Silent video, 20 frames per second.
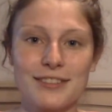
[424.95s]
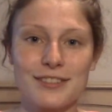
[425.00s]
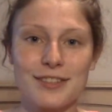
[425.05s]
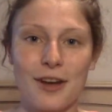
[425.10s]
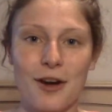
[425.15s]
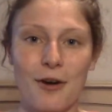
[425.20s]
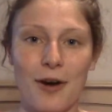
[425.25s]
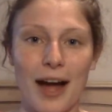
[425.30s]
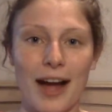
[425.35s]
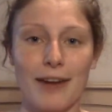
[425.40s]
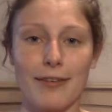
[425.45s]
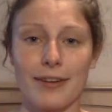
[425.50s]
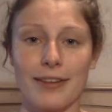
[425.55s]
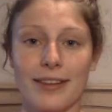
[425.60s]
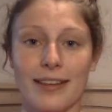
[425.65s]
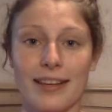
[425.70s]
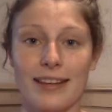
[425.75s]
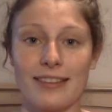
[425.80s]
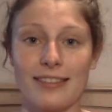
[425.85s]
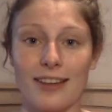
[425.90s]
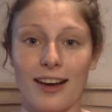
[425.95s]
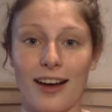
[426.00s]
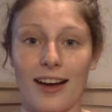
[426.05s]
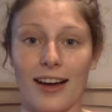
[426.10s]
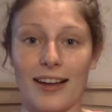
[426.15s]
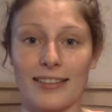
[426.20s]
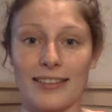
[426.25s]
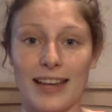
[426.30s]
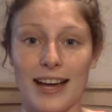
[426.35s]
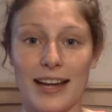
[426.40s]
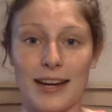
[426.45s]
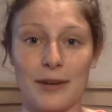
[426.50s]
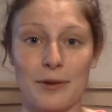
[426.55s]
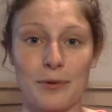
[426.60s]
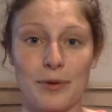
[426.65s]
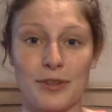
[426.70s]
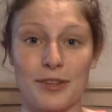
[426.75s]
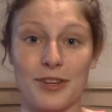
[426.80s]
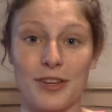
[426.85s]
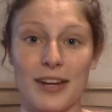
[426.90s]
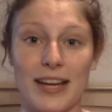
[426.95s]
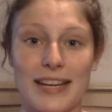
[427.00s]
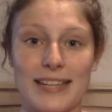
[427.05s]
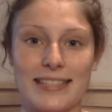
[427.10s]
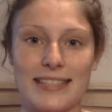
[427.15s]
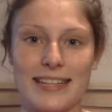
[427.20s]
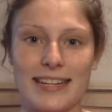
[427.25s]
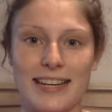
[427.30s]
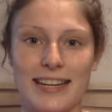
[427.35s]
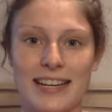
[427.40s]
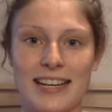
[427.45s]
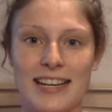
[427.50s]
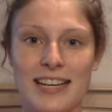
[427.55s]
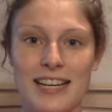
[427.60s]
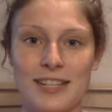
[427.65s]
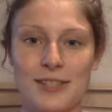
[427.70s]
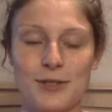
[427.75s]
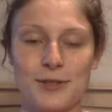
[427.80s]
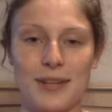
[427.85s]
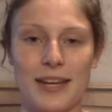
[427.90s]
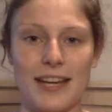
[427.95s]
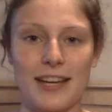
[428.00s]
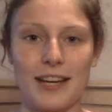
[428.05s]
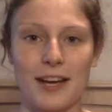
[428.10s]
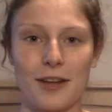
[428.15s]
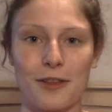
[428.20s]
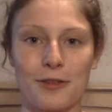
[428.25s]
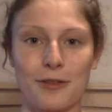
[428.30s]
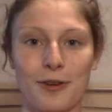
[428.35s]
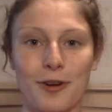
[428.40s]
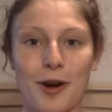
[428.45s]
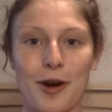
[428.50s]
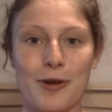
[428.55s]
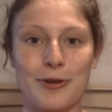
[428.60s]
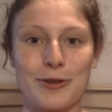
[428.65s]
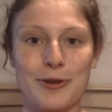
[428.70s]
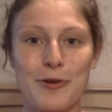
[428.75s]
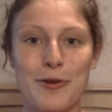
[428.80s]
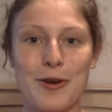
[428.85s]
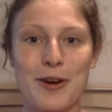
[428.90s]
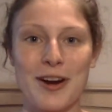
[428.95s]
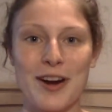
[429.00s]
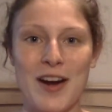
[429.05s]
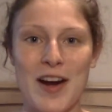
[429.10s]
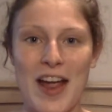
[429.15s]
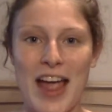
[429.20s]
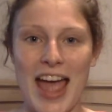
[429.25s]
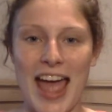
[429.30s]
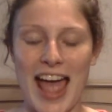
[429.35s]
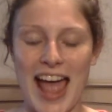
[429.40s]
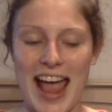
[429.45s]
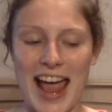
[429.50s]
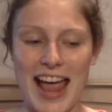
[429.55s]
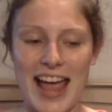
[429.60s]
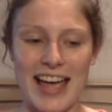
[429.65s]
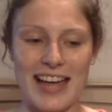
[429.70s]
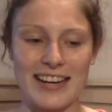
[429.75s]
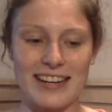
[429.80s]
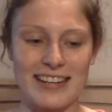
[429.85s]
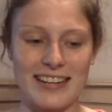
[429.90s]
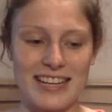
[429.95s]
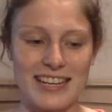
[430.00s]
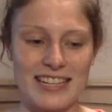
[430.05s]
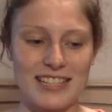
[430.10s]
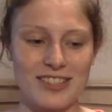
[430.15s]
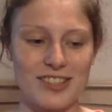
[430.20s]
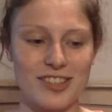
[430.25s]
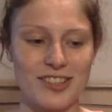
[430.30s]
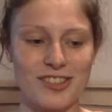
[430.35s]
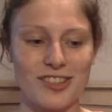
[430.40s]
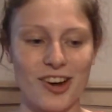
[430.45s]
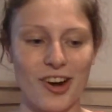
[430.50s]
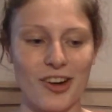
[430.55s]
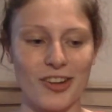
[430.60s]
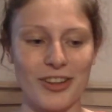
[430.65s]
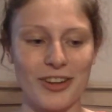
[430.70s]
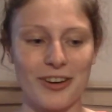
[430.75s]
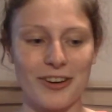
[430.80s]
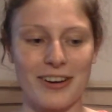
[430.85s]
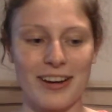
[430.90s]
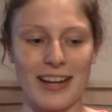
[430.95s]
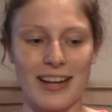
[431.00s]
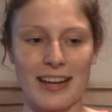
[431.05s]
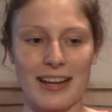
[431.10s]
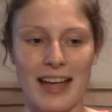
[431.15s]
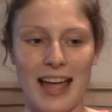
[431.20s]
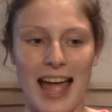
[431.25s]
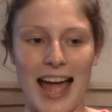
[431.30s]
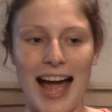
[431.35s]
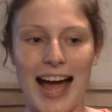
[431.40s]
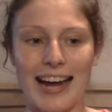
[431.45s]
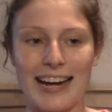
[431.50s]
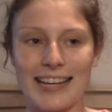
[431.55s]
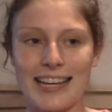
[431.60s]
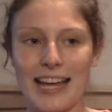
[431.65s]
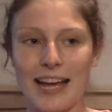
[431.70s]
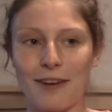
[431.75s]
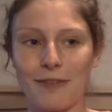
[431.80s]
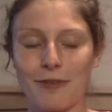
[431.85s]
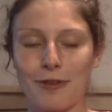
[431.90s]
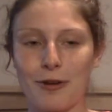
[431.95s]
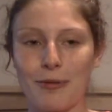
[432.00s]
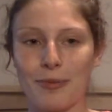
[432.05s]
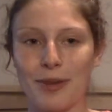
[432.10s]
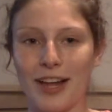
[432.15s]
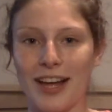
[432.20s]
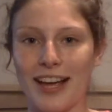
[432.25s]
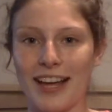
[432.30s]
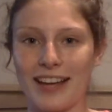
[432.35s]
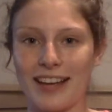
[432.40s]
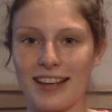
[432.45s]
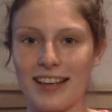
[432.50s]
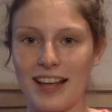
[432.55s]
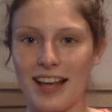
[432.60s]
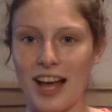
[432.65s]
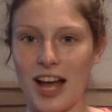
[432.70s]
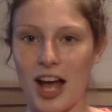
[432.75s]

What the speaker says: so I really thought that it was a good idea to take a thorough tour and to start learning how to get from like